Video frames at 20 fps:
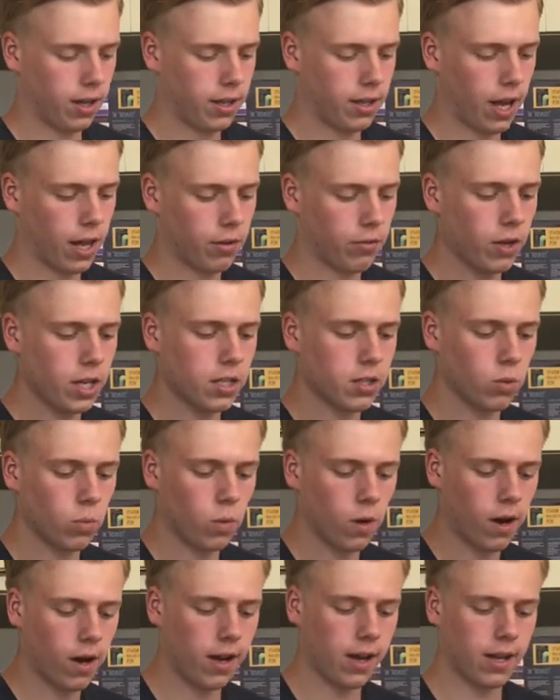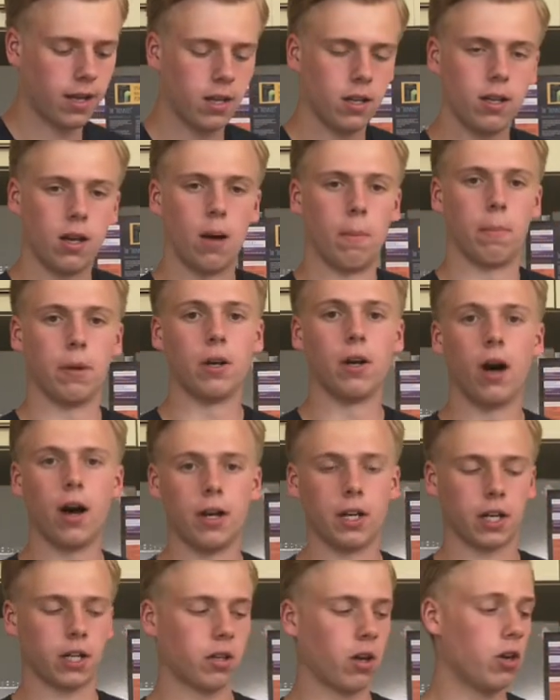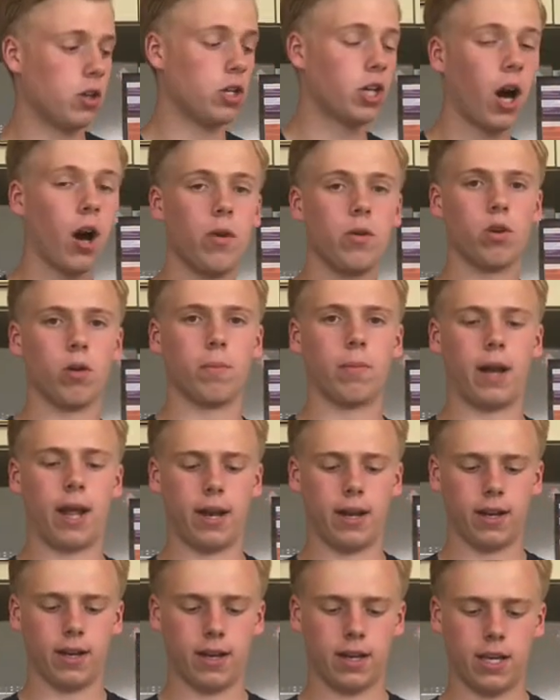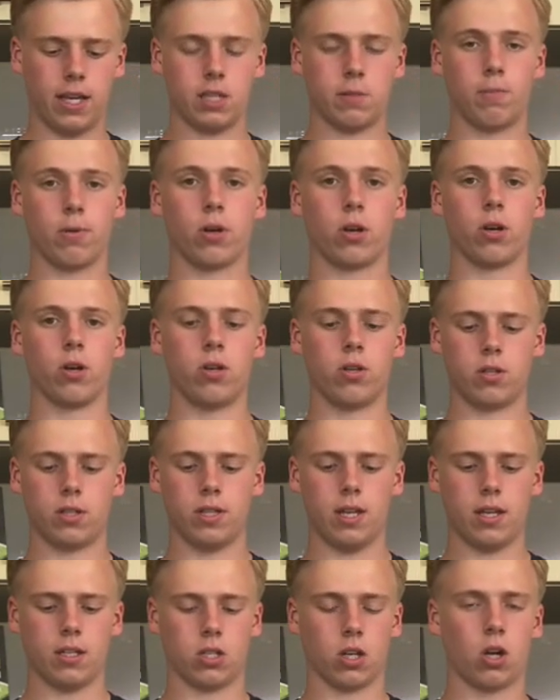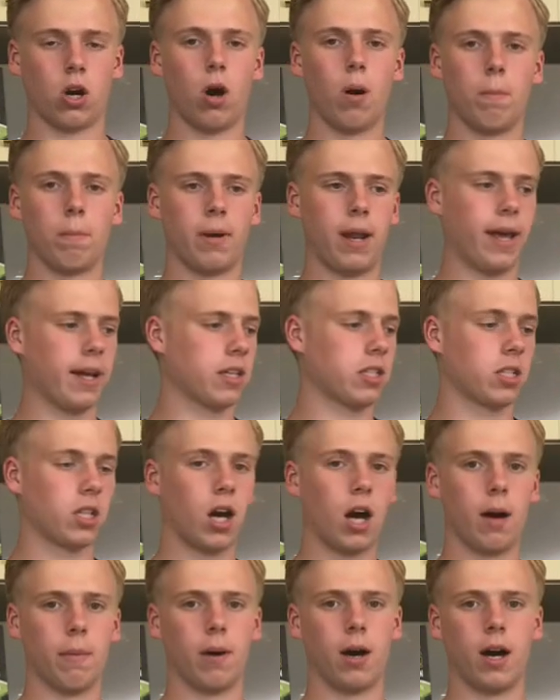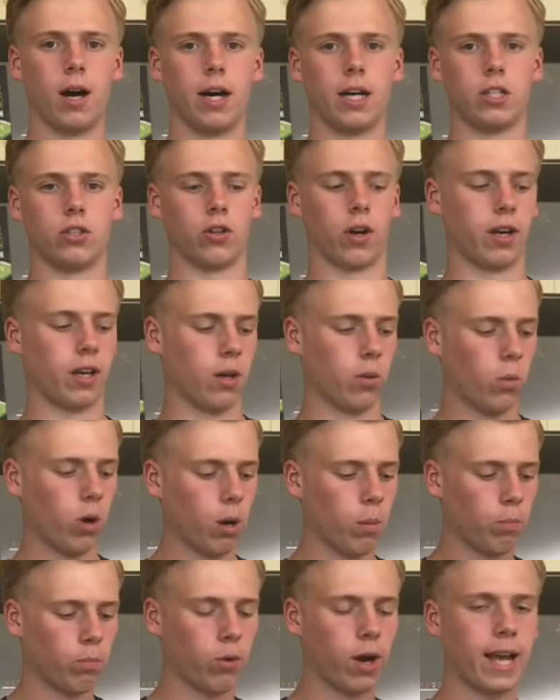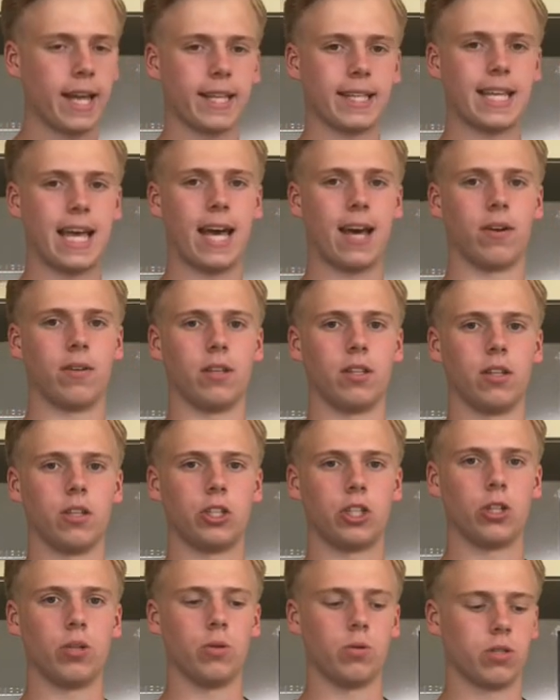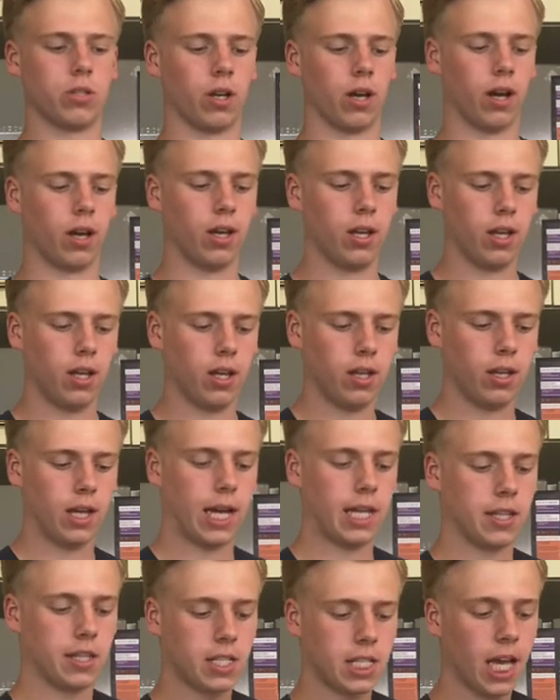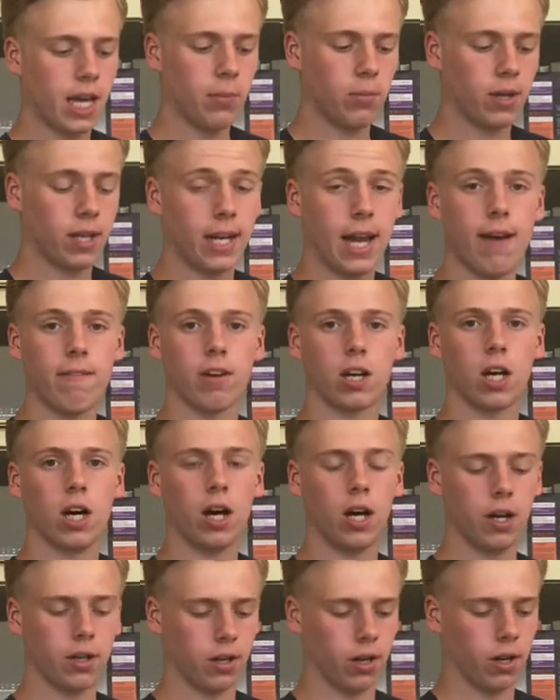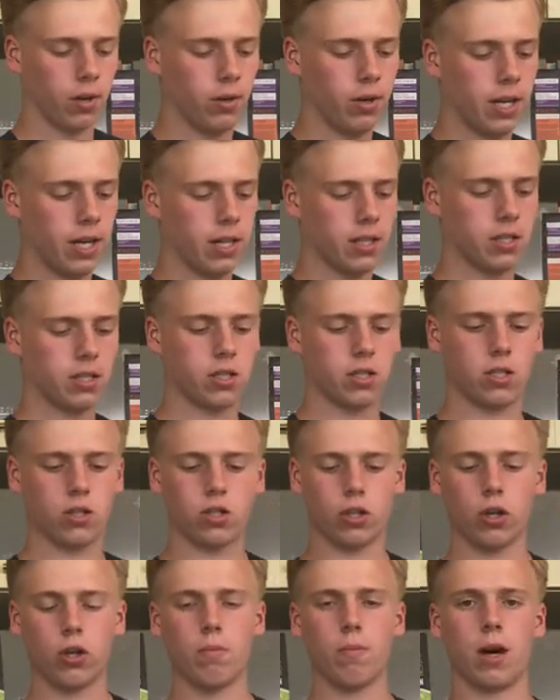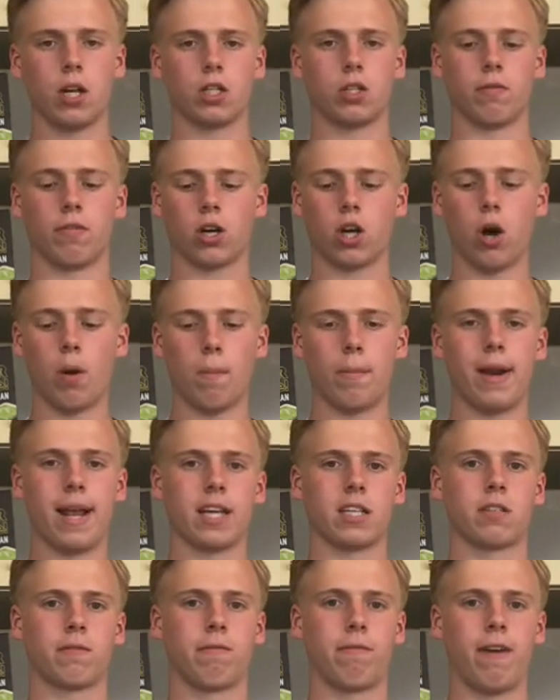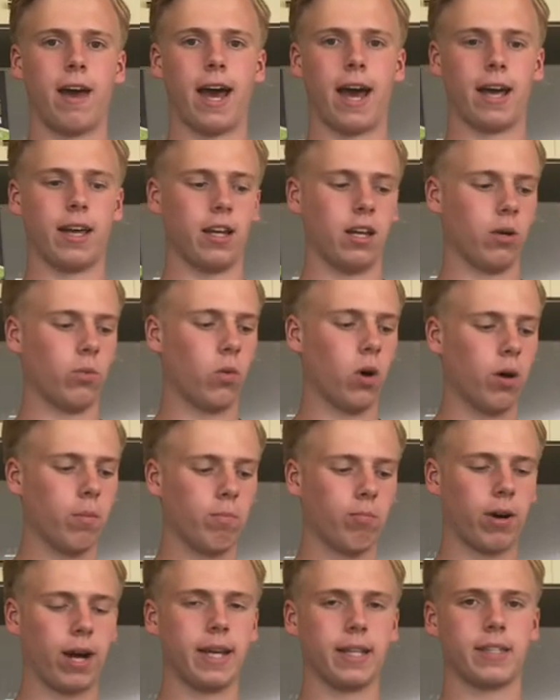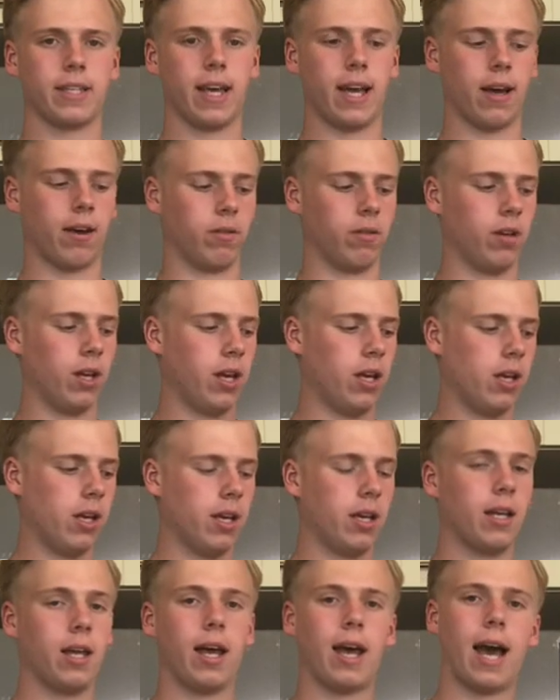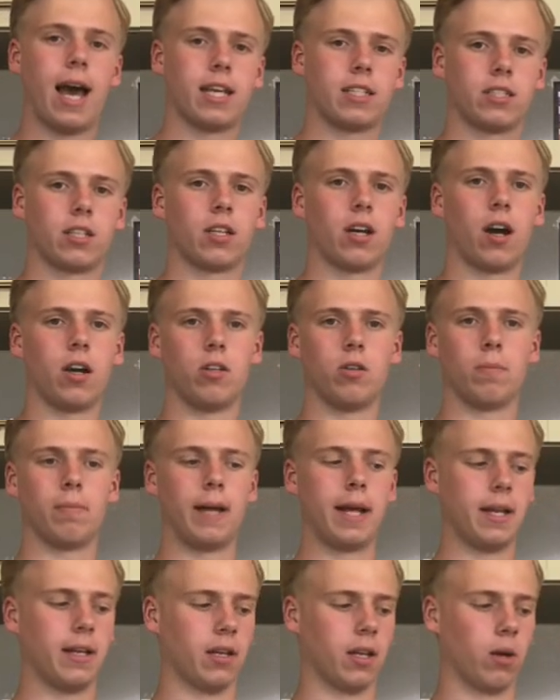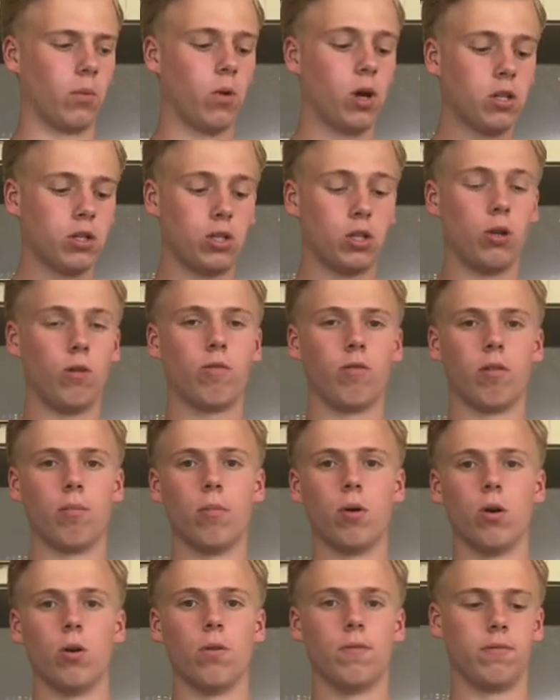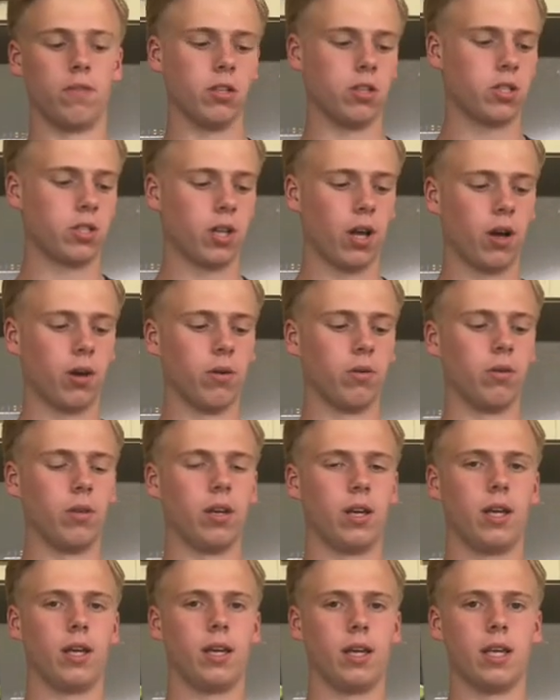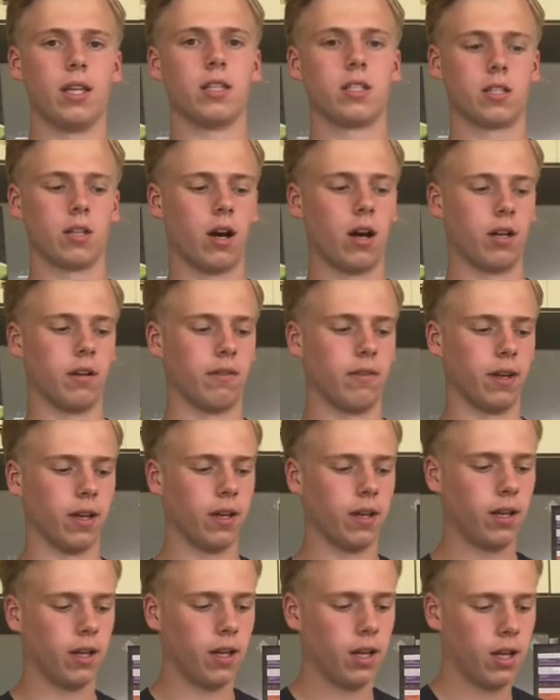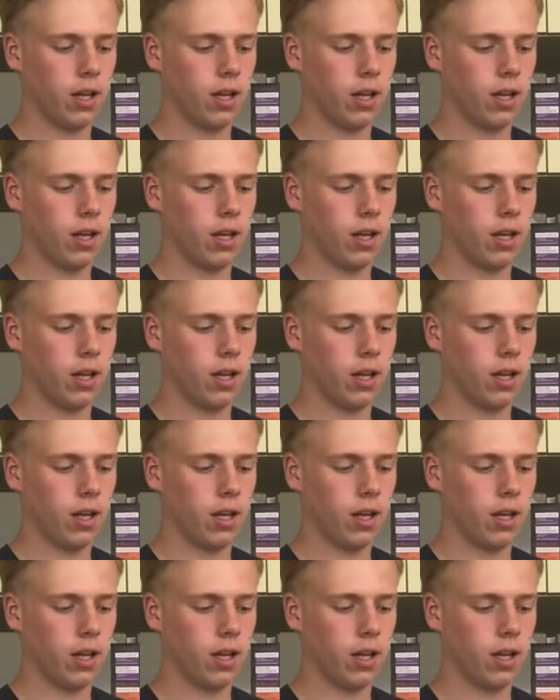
Now the reason why a banana can only go in your blender is because it's a complex carbohydrate. It won't break down in the juicer. And the same with an avocado, it's too much of a complex fat and it won't break down, has to go in your blender once you've removed the stone inside of it.